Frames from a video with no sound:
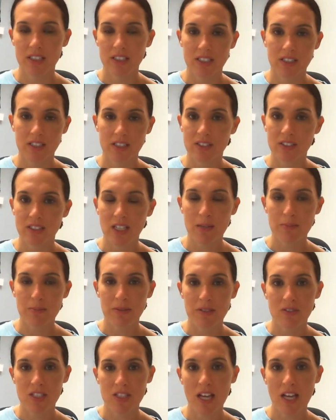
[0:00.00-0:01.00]
different
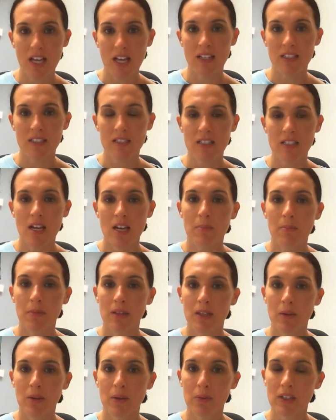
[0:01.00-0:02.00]
types of settings,
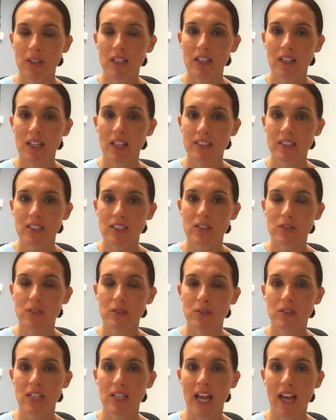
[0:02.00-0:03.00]
but they really like to
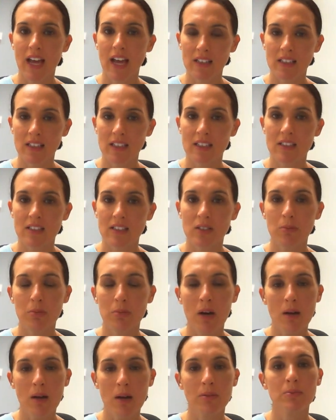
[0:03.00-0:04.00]
use analytical
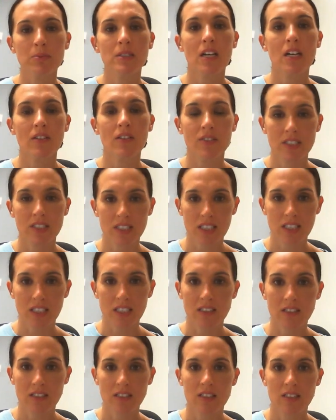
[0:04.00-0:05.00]
problem solving
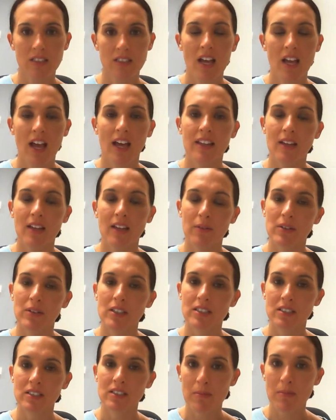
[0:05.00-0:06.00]
skills, and that
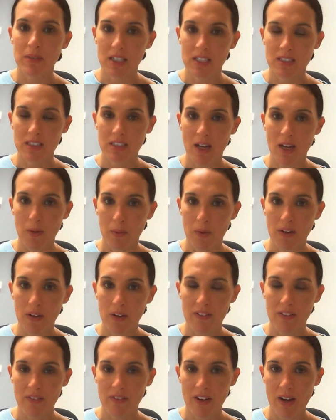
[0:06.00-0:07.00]
really dominates that
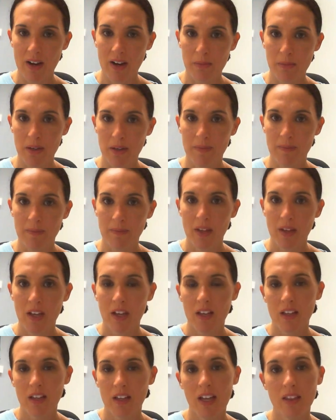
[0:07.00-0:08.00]
work environment.
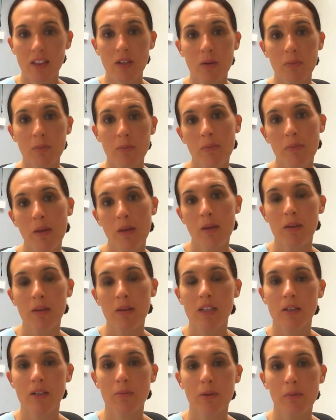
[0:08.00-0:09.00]
Again, they're maybe
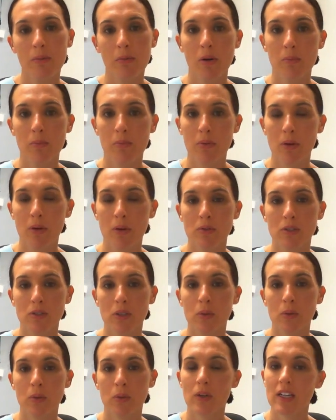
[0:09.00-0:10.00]
a little bit more prone
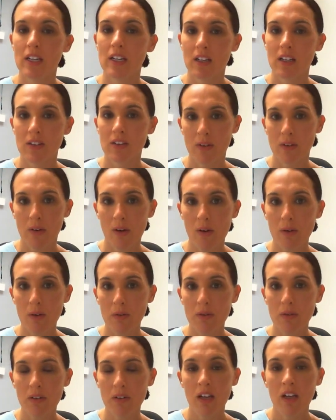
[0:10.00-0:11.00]
to working on their
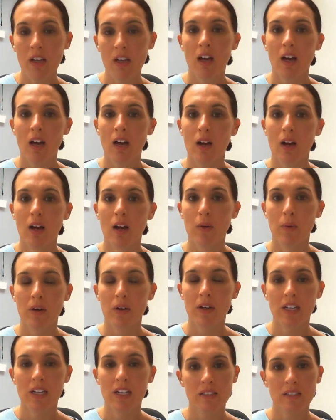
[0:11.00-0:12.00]
own,
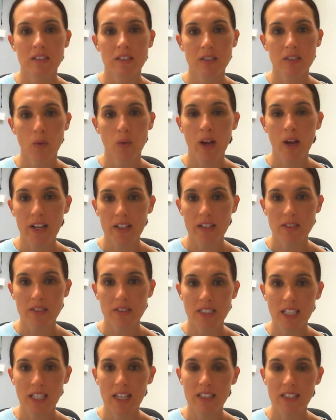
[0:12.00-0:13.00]
working in quieter
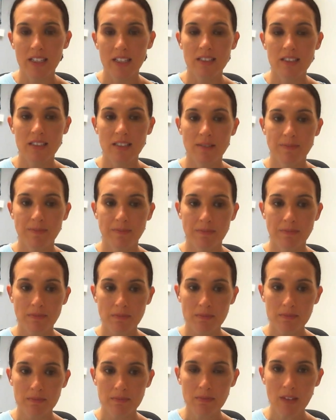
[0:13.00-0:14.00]
settings,
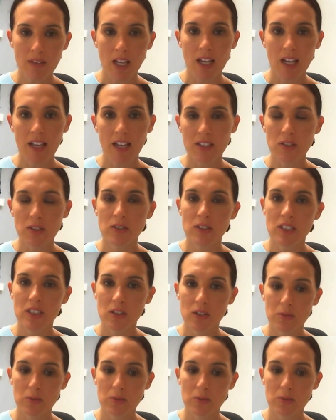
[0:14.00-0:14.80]
again, using